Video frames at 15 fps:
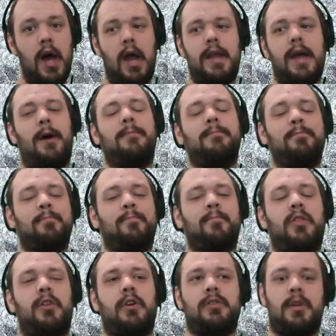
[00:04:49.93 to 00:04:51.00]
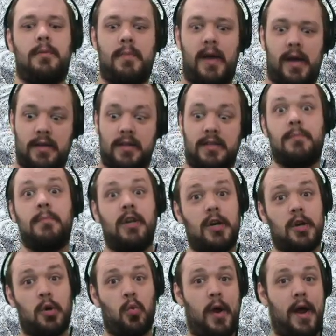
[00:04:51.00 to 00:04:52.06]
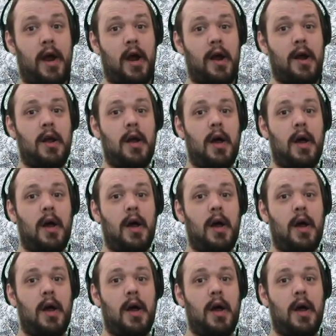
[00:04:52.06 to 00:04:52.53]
Now there's a mechanism here where